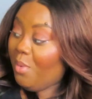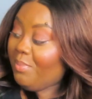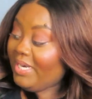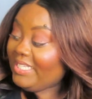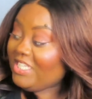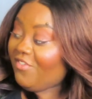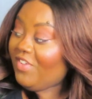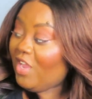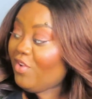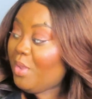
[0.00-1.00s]
But it's a
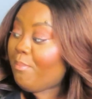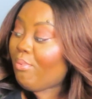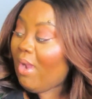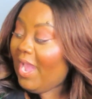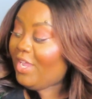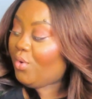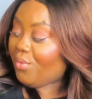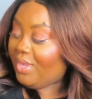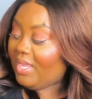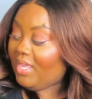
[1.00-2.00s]
very bright
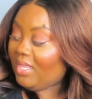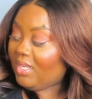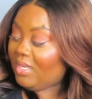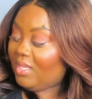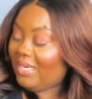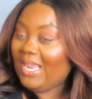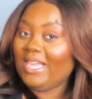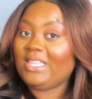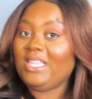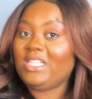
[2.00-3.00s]
green.
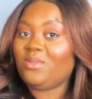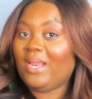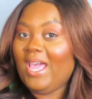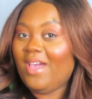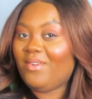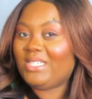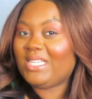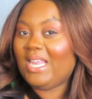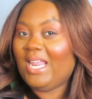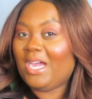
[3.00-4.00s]
Like this one I have on is
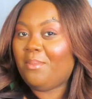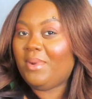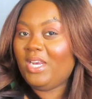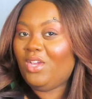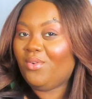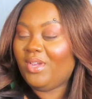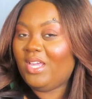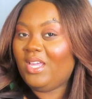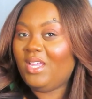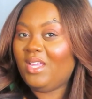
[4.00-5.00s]
kind of like a money
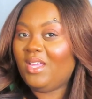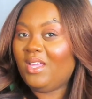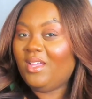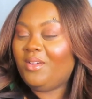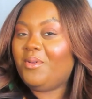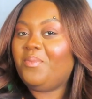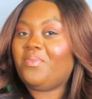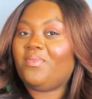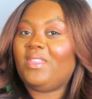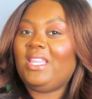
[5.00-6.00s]
green.
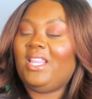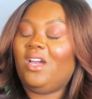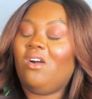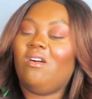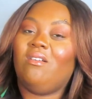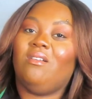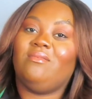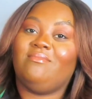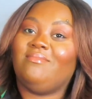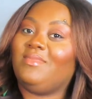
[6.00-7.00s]
Oh,
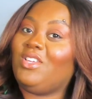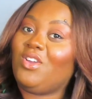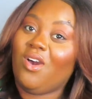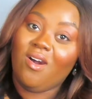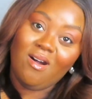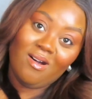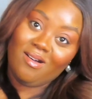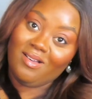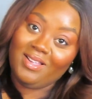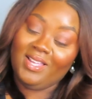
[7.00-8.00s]

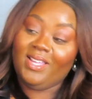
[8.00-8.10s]
y'all,